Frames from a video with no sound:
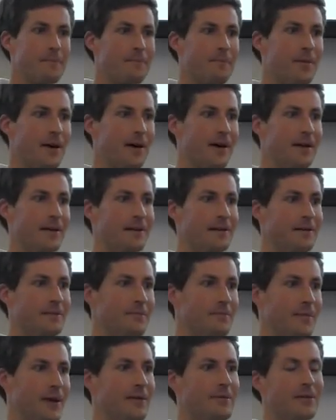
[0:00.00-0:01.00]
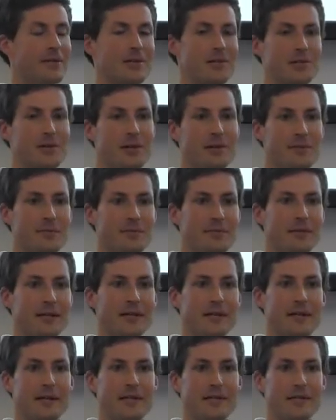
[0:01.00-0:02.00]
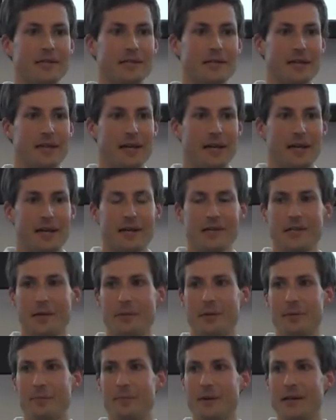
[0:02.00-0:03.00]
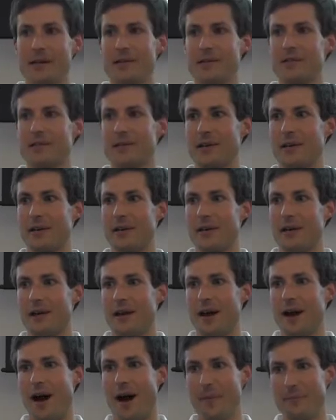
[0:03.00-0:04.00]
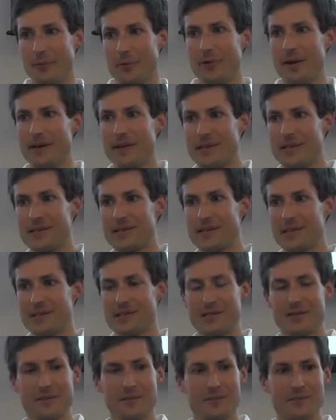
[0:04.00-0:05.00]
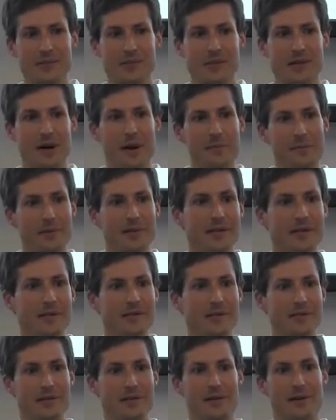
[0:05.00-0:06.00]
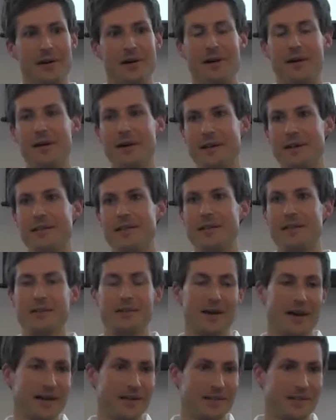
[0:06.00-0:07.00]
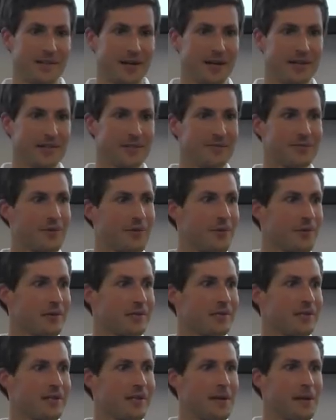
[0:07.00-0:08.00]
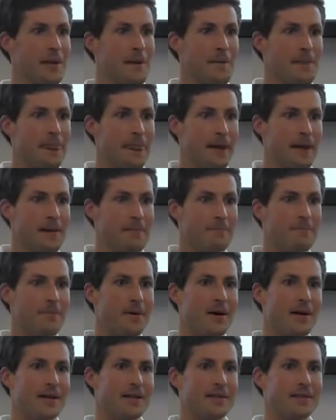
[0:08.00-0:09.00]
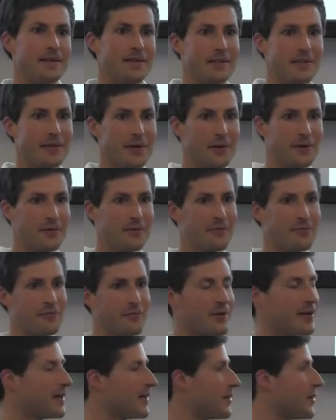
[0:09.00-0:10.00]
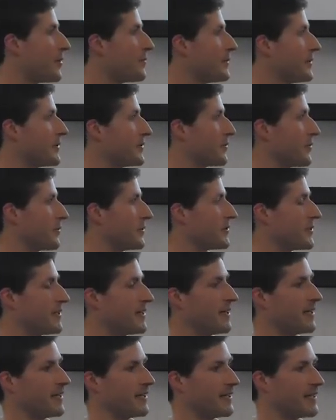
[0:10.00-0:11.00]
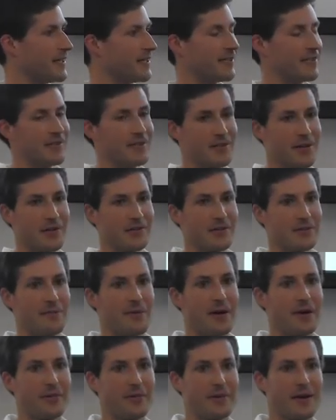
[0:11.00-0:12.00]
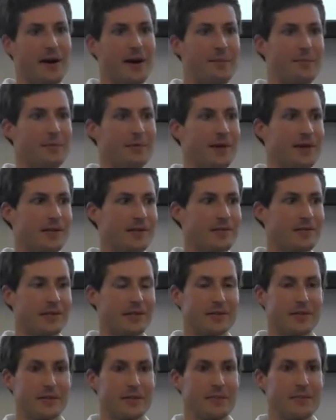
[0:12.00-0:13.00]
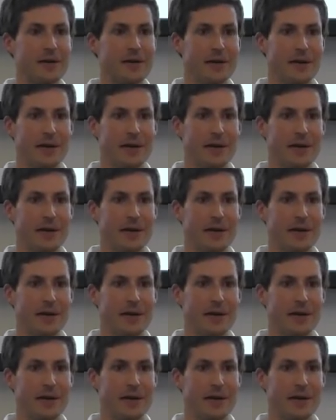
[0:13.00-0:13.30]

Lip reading: but maybe it shouldn't, because some of the biggest operating systems companies are in the United States, of course. But this whole free and open source thing isn't just about the operating system.